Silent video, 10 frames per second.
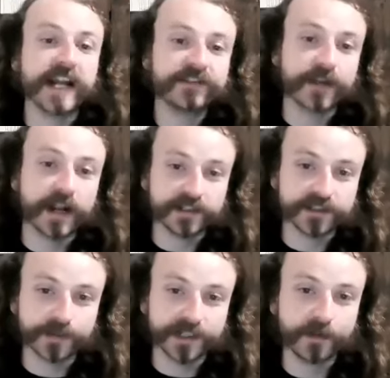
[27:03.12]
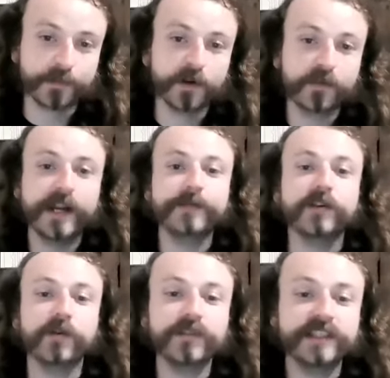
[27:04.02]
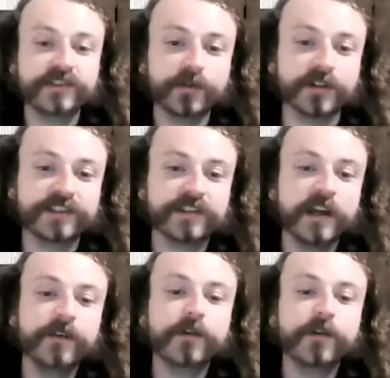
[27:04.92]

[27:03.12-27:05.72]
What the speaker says: Strategist radio program, your only source